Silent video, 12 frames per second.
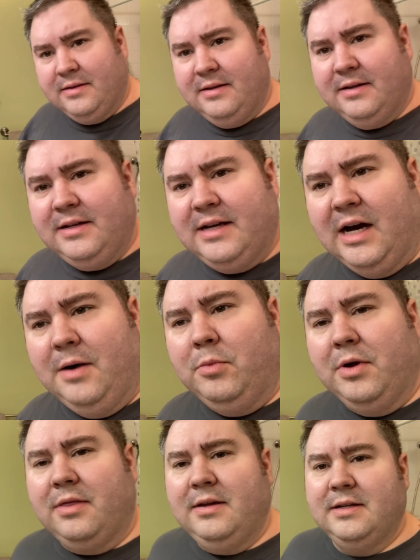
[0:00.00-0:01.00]
did come
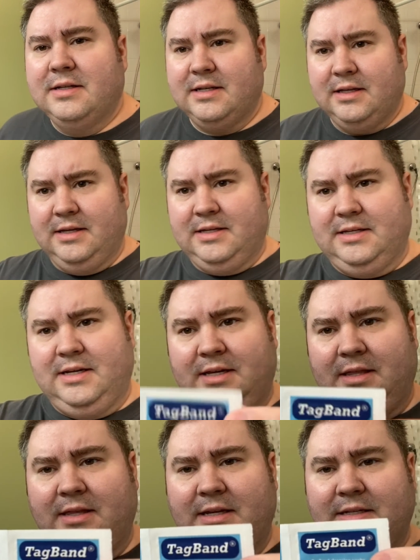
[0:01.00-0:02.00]
with these
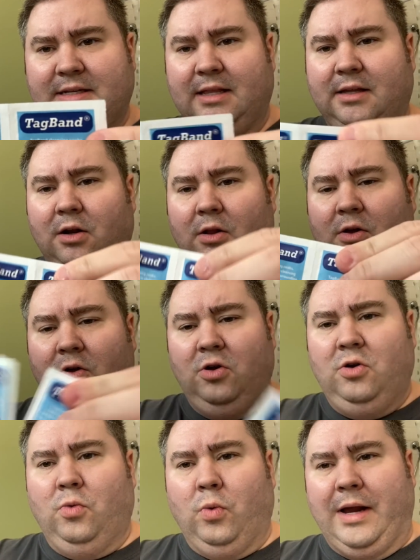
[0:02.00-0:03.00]
little
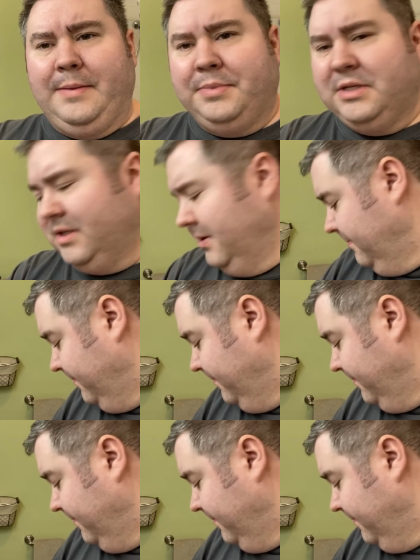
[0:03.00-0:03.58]
wipes.